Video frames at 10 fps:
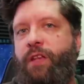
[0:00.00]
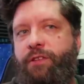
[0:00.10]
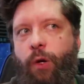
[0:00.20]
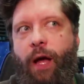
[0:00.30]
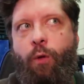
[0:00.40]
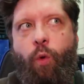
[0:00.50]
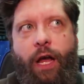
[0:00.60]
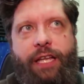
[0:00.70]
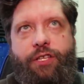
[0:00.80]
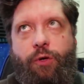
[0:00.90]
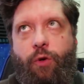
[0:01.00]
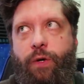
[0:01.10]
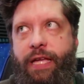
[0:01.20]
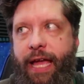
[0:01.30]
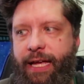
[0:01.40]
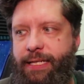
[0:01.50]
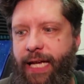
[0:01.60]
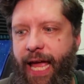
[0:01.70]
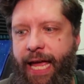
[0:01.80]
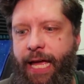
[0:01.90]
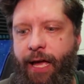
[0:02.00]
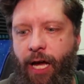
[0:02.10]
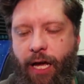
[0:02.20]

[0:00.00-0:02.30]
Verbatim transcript: So I wanted to create a